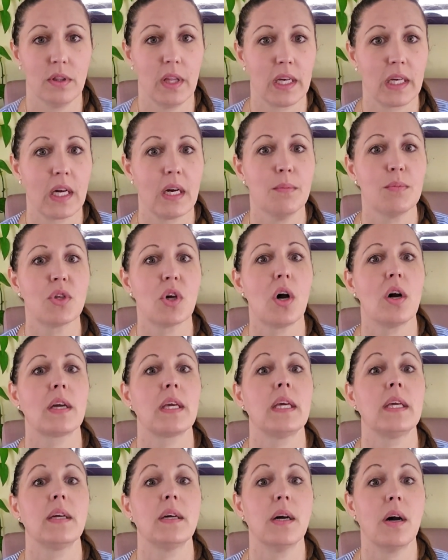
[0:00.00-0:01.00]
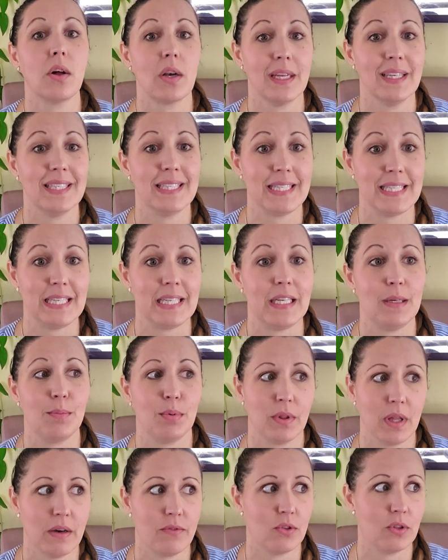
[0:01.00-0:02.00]
Like I'm talking on a deep
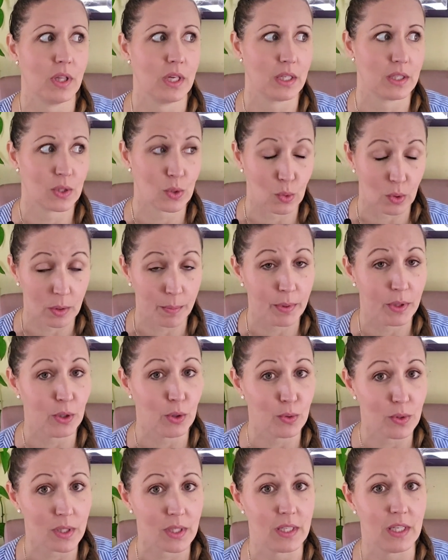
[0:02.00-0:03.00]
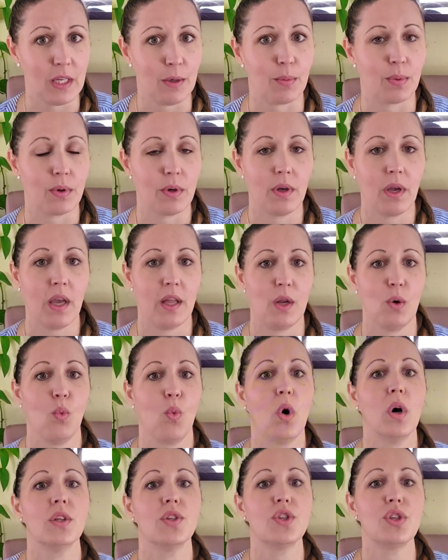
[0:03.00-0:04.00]
level. Like Scorpio is deep and it
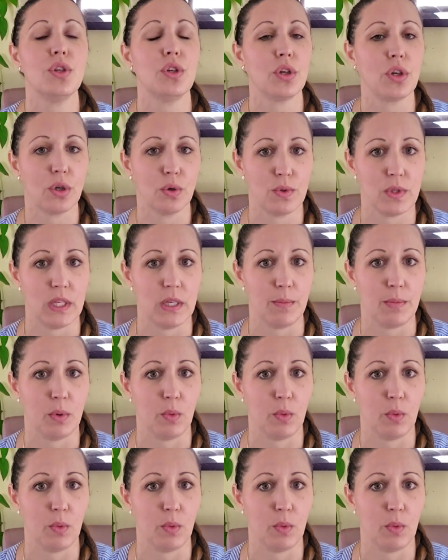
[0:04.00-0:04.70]
wants you to go deep.